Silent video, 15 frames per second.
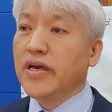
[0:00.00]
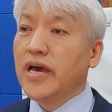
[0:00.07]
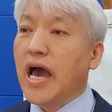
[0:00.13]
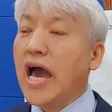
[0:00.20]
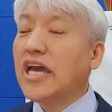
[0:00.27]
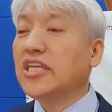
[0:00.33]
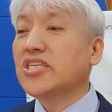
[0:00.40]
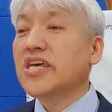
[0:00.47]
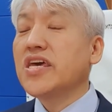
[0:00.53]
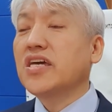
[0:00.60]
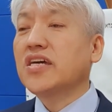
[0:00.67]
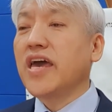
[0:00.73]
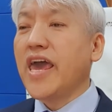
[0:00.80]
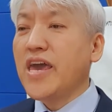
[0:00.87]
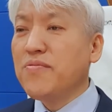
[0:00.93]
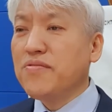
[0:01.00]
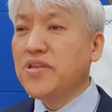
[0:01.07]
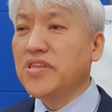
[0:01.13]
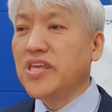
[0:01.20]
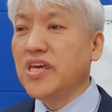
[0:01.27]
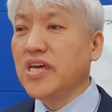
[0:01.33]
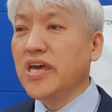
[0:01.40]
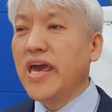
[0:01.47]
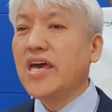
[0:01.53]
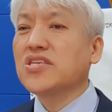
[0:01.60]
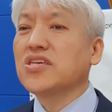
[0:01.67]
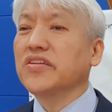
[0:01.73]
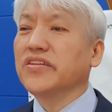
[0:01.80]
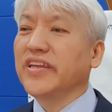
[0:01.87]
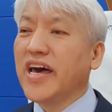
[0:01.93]
I take everything as
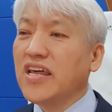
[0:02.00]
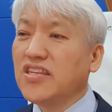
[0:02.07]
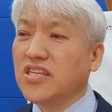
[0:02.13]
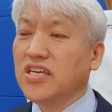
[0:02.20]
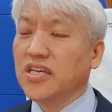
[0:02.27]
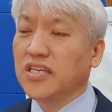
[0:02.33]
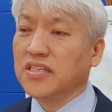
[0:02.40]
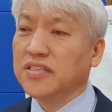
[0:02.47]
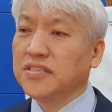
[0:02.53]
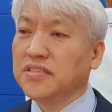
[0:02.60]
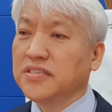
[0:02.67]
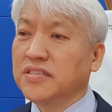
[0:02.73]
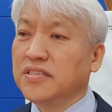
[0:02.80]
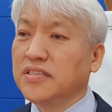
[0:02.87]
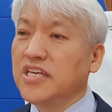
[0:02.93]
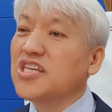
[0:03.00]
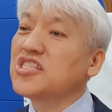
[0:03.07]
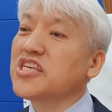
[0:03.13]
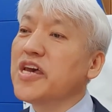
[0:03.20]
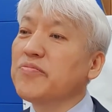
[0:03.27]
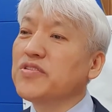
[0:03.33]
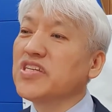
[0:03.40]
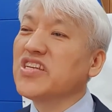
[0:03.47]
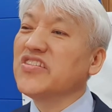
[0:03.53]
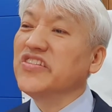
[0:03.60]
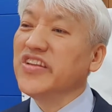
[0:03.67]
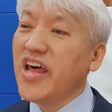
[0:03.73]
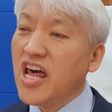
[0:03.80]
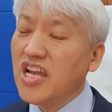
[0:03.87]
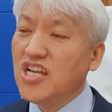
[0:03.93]
a nothing except the
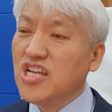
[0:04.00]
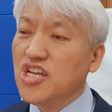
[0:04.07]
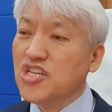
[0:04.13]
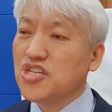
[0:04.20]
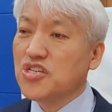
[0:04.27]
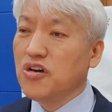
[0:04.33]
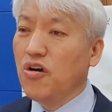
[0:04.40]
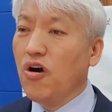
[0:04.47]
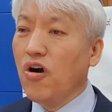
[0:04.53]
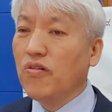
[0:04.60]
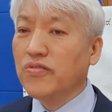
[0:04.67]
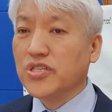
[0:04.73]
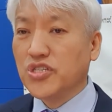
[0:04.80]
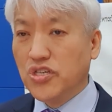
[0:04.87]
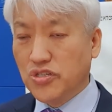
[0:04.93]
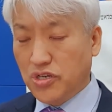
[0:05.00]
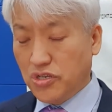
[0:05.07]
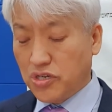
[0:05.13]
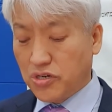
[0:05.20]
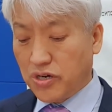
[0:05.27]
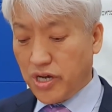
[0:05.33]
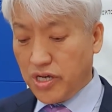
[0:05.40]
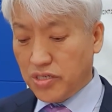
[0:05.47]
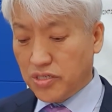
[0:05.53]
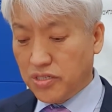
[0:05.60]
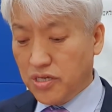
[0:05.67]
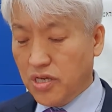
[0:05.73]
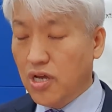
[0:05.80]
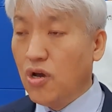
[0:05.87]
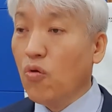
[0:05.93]
knowledge of Jesus Christ.
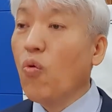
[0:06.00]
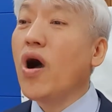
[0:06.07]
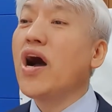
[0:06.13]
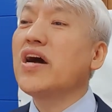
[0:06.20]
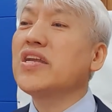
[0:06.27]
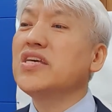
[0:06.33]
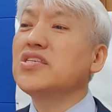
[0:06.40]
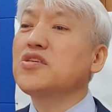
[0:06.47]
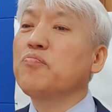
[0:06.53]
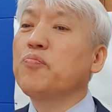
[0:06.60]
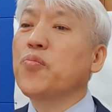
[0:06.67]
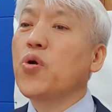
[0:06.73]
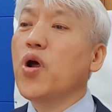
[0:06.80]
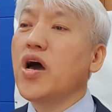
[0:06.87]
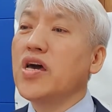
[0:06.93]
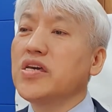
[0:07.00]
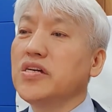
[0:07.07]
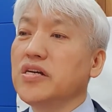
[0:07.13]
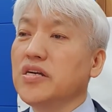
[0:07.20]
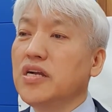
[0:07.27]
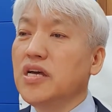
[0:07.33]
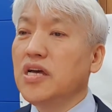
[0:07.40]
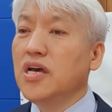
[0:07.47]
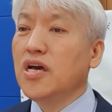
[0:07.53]
What is a priority?